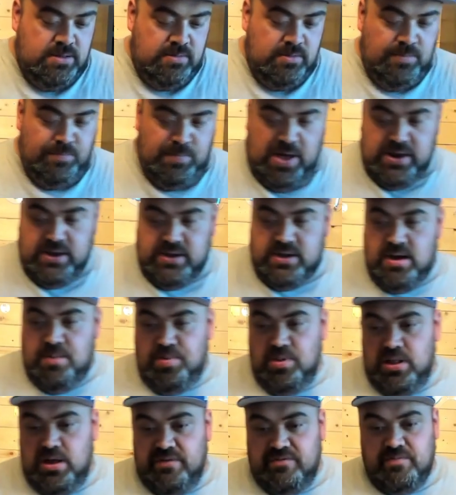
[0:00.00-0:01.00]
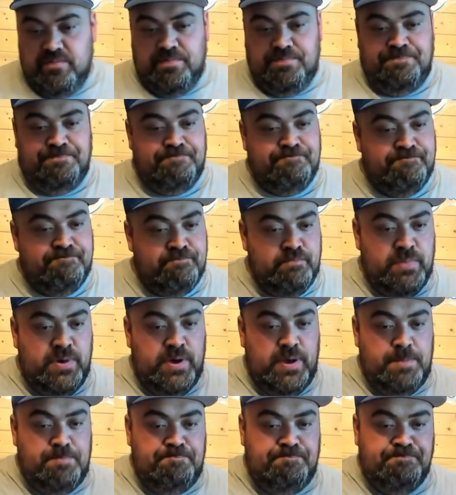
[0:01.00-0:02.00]
Bought a couple of them,
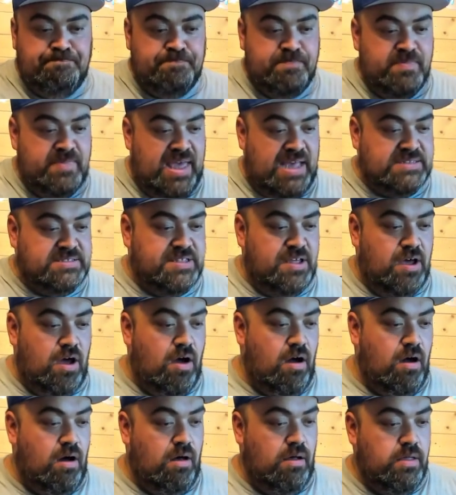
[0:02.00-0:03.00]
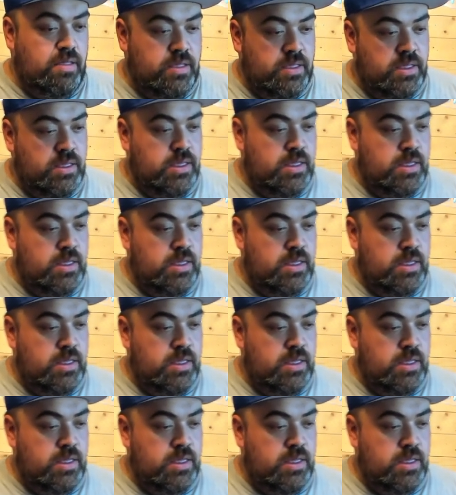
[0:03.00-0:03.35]
but that's the haul